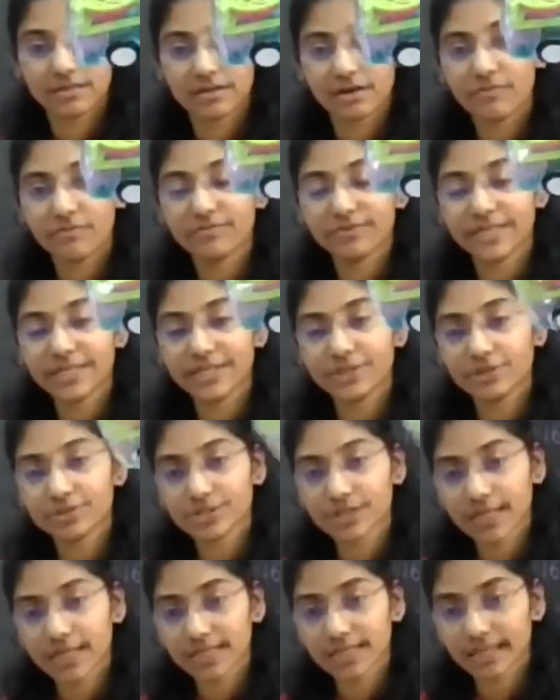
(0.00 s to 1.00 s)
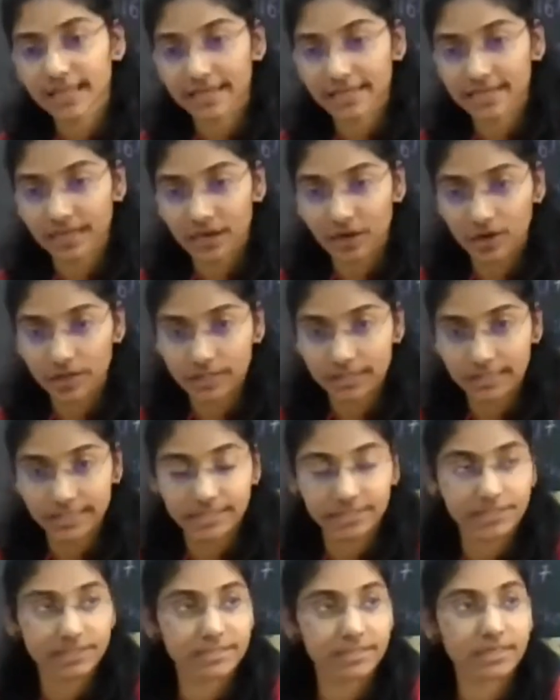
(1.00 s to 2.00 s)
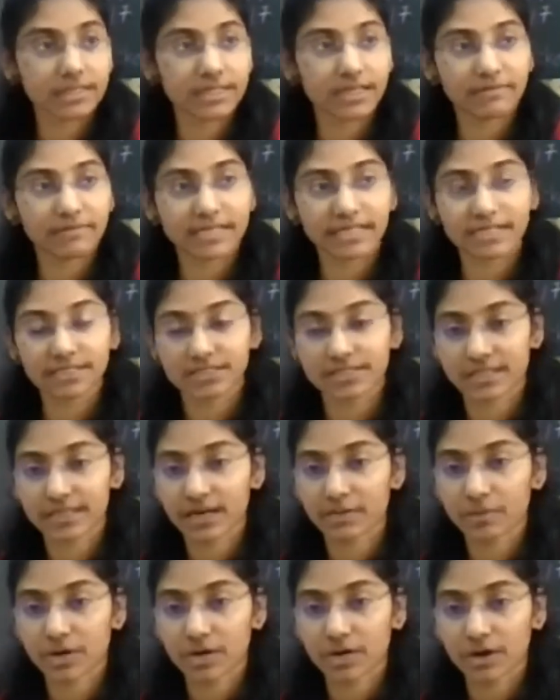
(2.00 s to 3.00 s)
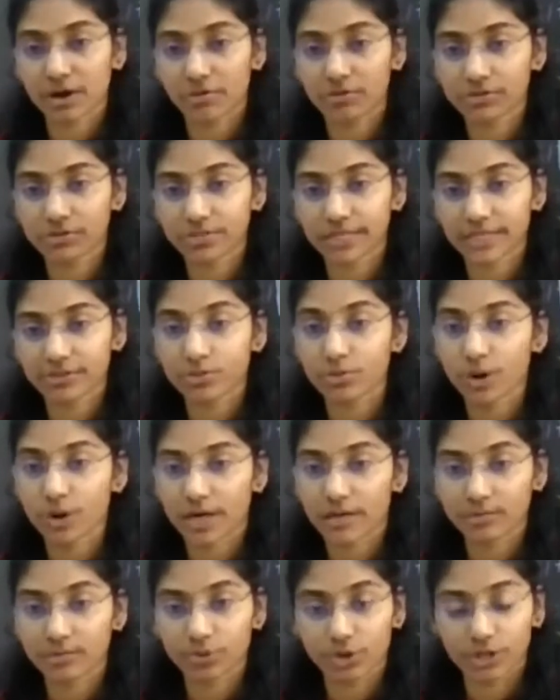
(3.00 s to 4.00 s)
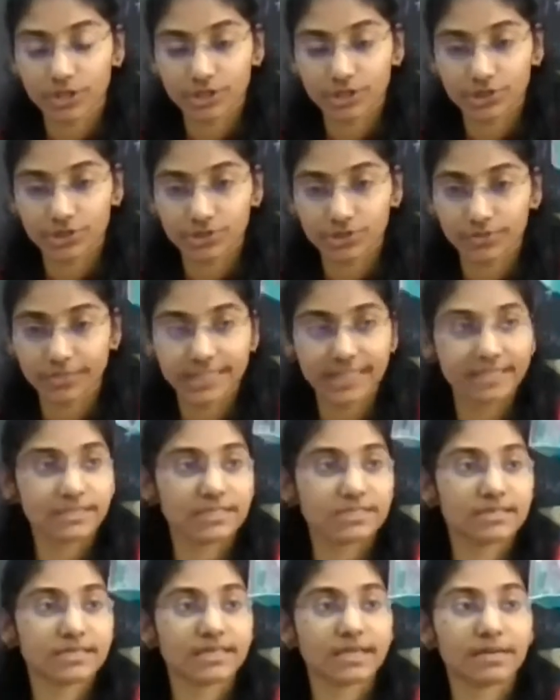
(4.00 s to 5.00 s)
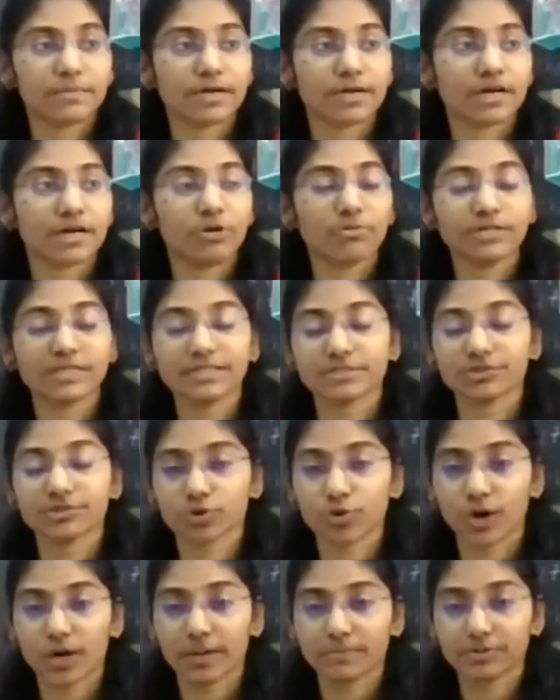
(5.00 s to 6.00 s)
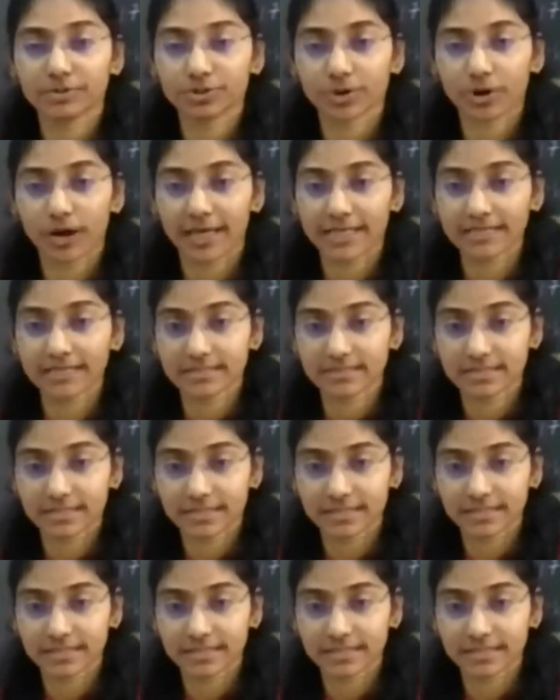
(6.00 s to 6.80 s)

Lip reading: Videos are there in all the in our Instagram account. You can go and watch over the Instagram account. It is SohamToys.